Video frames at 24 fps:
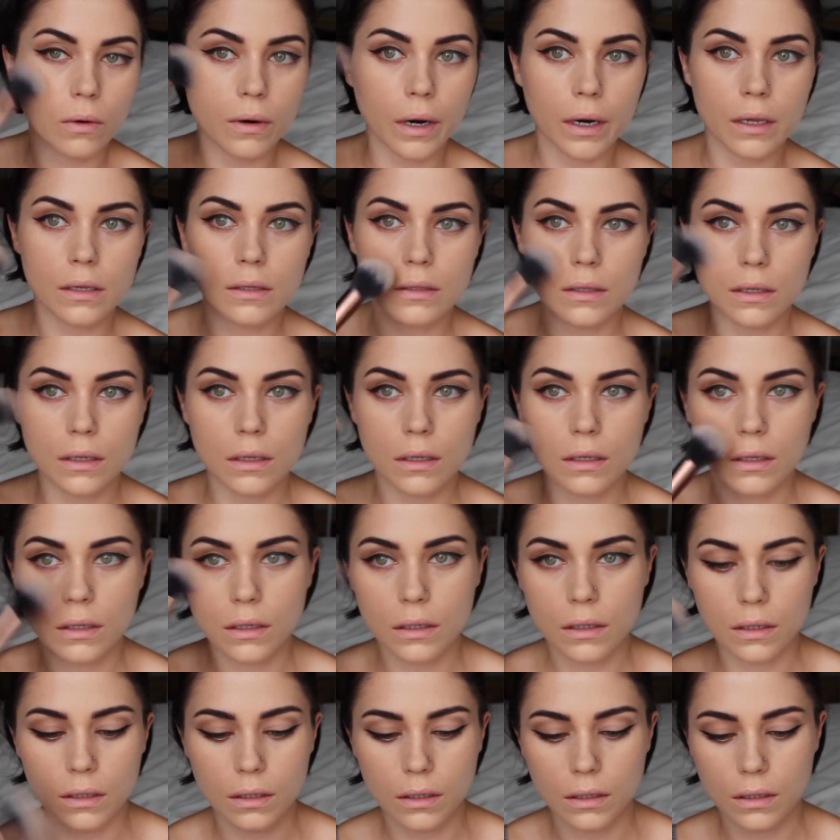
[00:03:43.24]

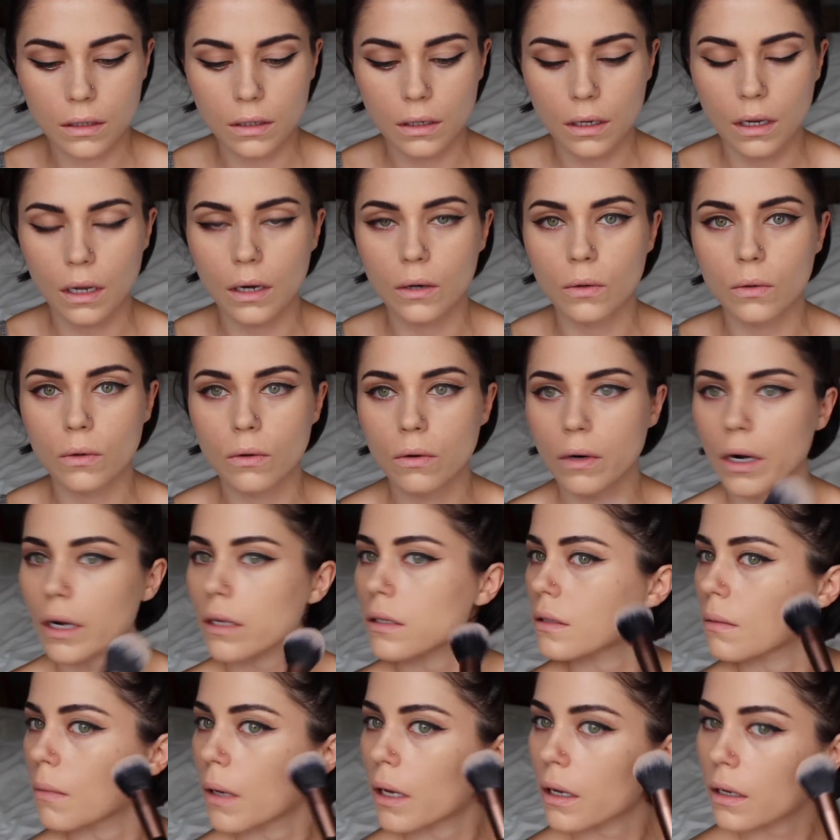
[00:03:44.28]
I look
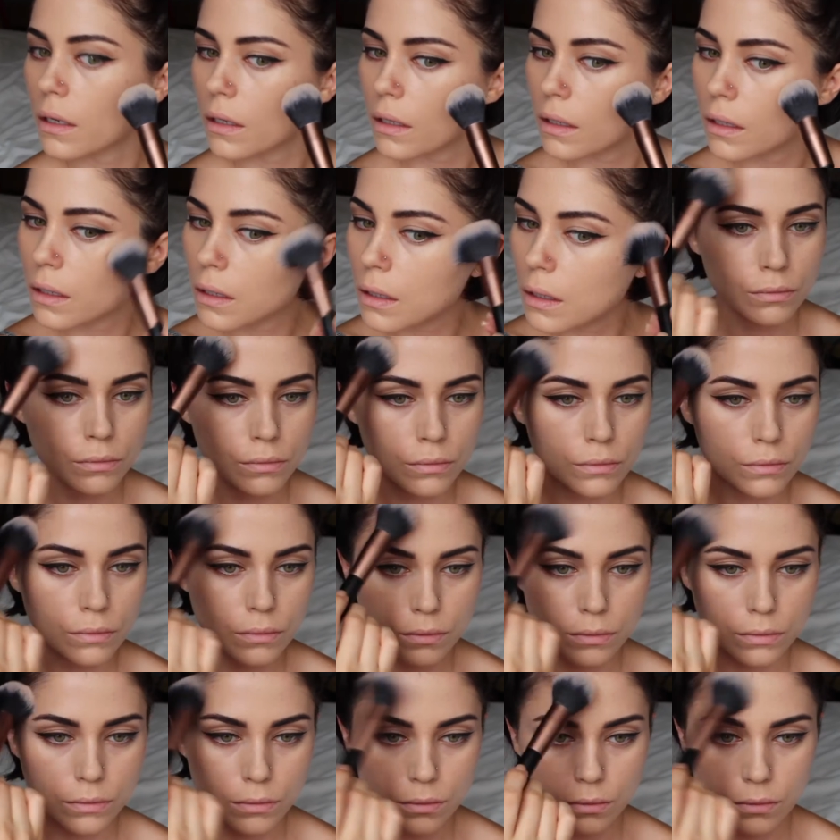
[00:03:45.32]
crazy,
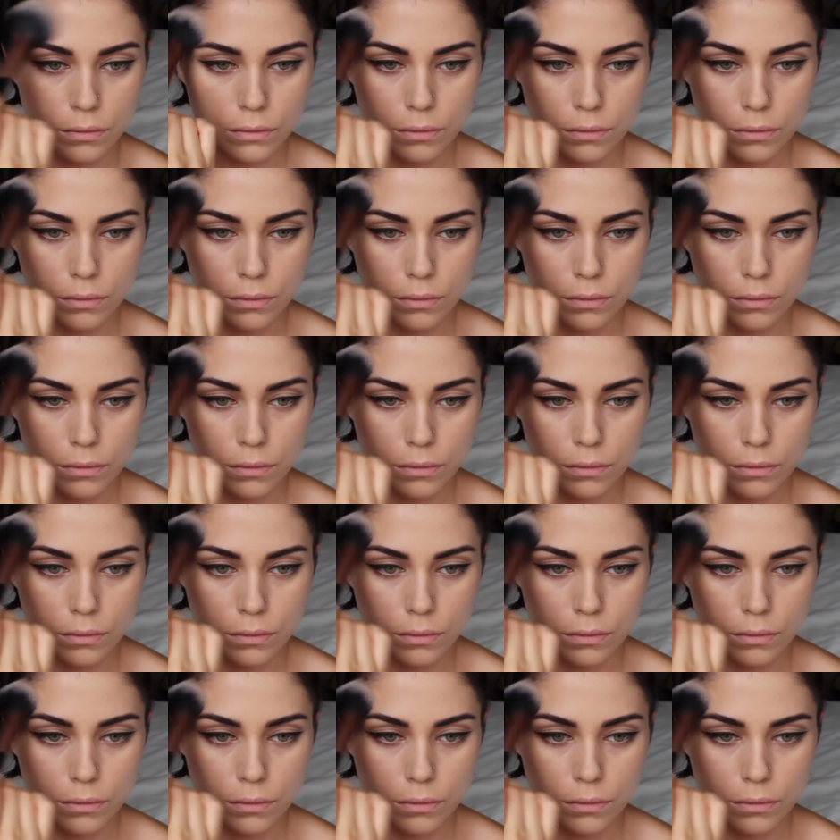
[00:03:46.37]
mate.